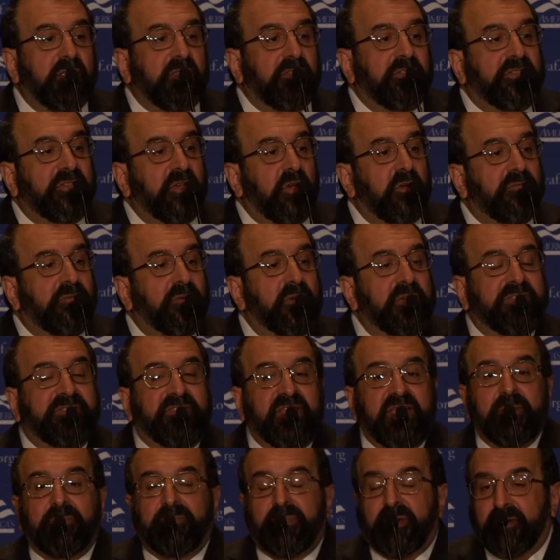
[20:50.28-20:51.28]
So, for
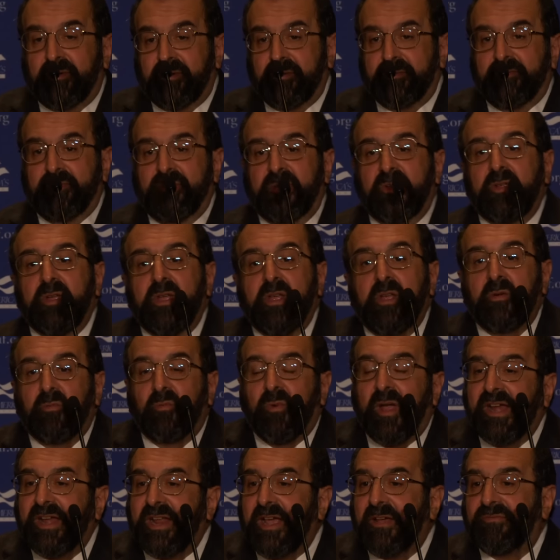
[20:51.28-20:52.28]
example,
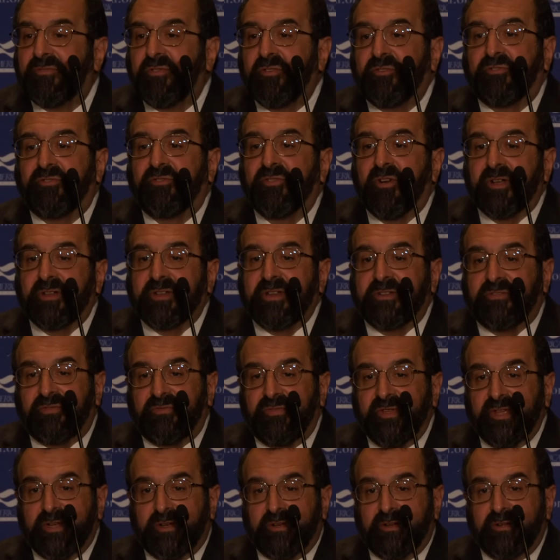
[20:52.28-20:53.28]
right after
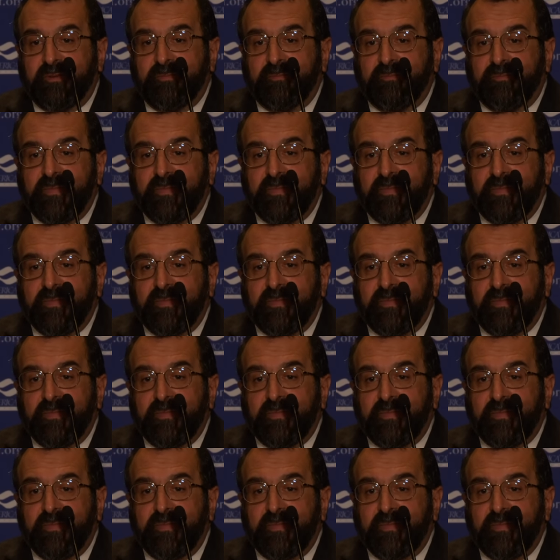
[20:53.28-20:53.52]
Charlottesville,